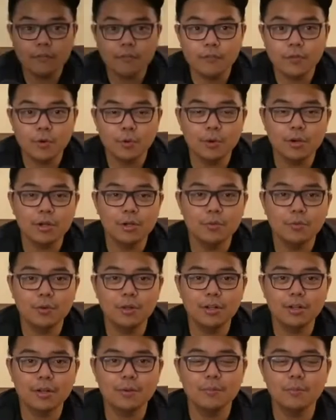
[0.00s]
everyone.
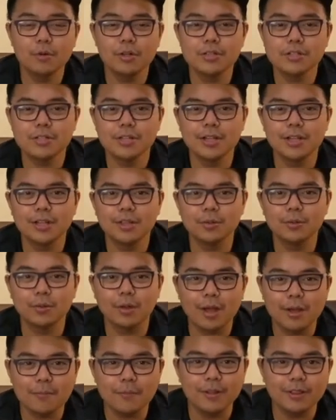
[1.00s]
Welcome once again
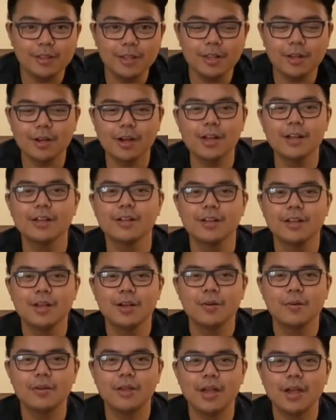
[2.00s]
to KapeTira.
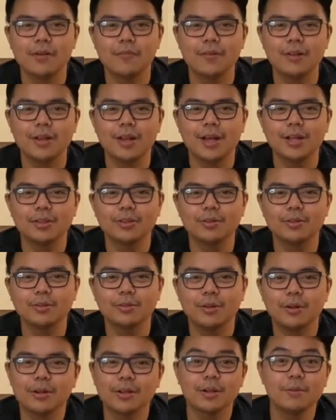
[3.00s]
We have a lot to
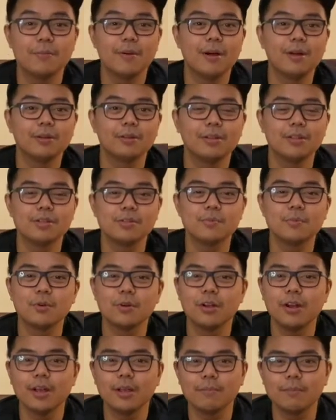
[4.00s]
talk about this
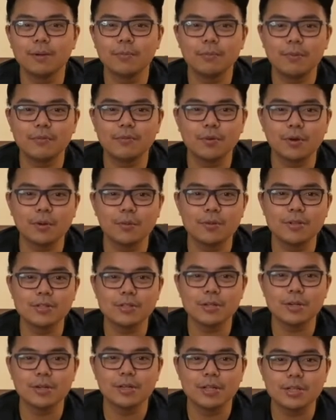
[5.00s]
morning, but before we
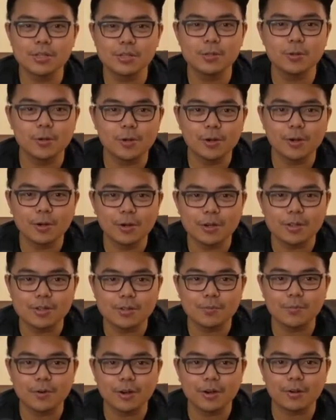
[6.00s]
start, let's join our
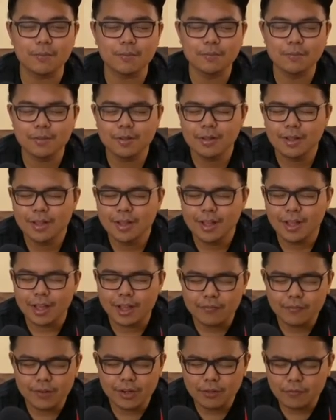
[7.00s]
hearts in prayer.
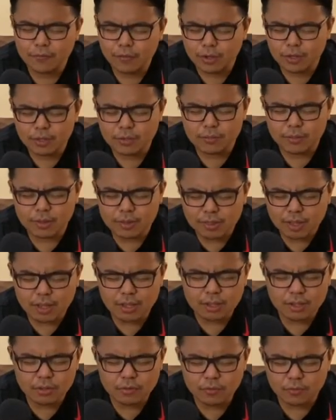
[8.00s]
Heavenly Father, we
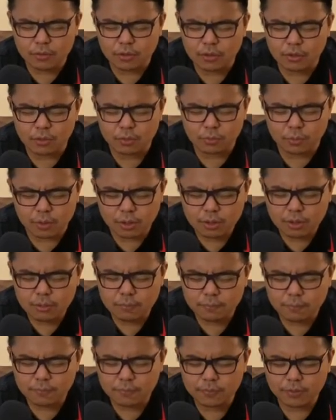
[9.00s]
thank you for your
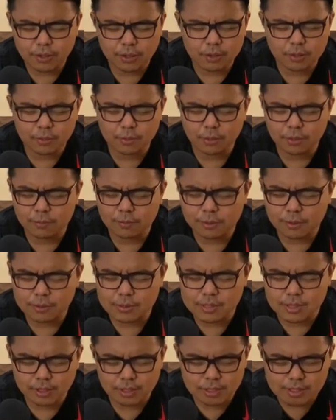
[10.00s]
word. Thank you, Lord,
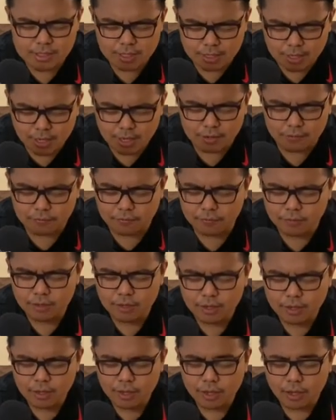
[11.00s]
because it is alive.
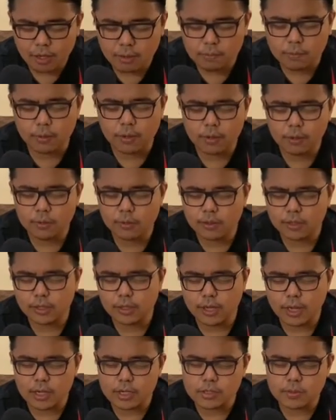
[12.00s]
I pray, Lord,
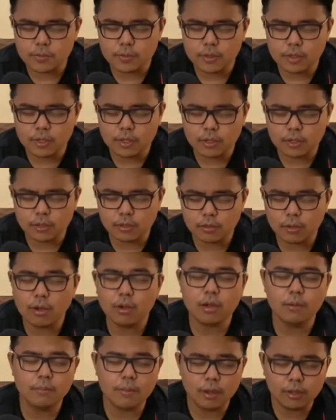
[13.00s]
that as we
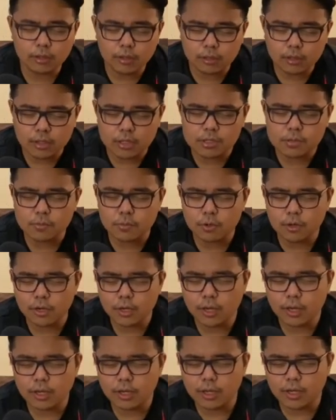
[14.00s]
talk about it this
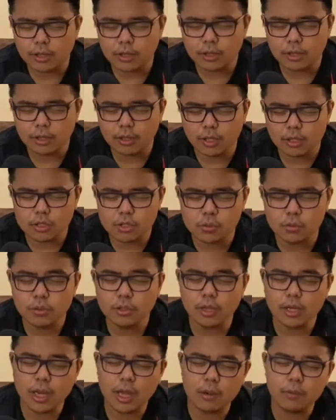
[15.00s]
morning, that you
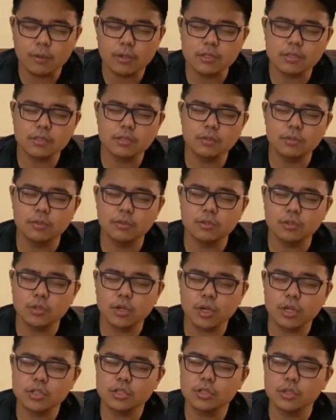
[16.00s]
would allow us to
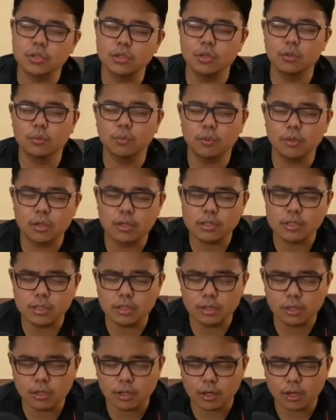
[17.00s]
treasure your words
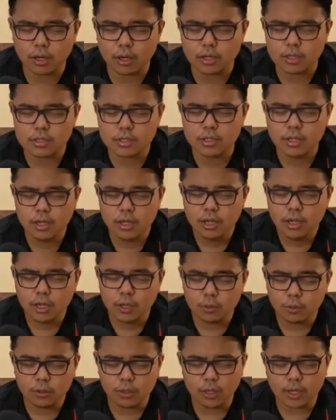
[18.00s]
in our hearts.
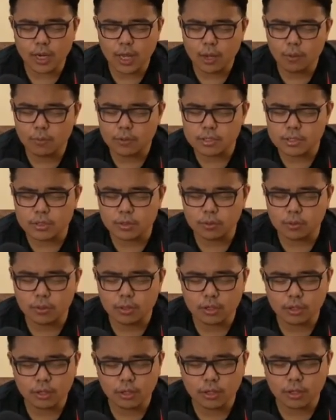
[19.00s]
Lord, allow us,
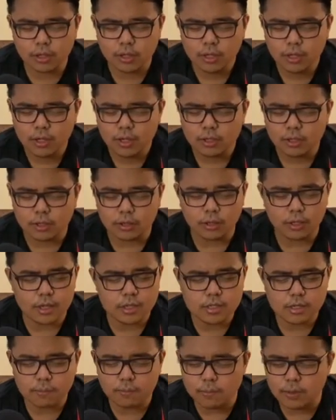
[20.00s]
Lord, the
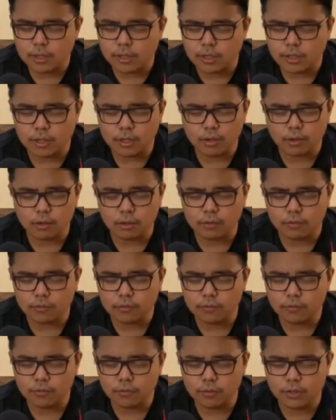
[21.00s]
discipline of
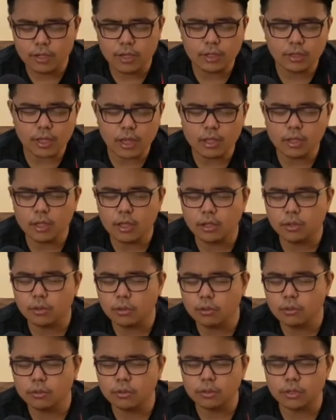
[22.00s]
really
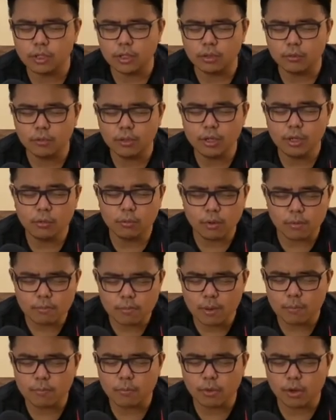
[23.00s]
taking note and really
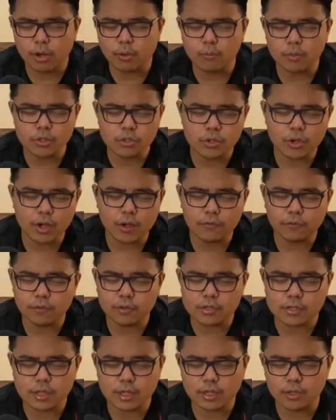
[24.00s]
remembering what you have
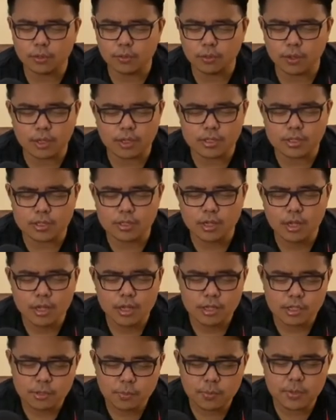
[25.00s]
to say to us,
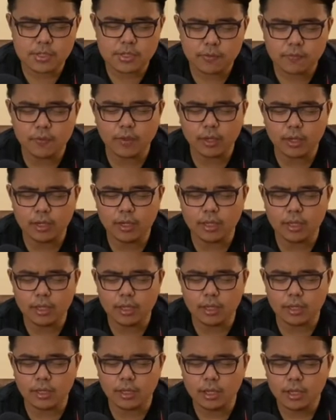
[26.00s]

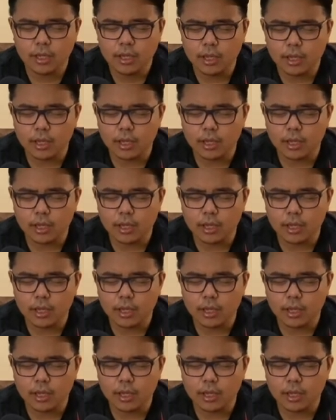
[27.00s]
specifically in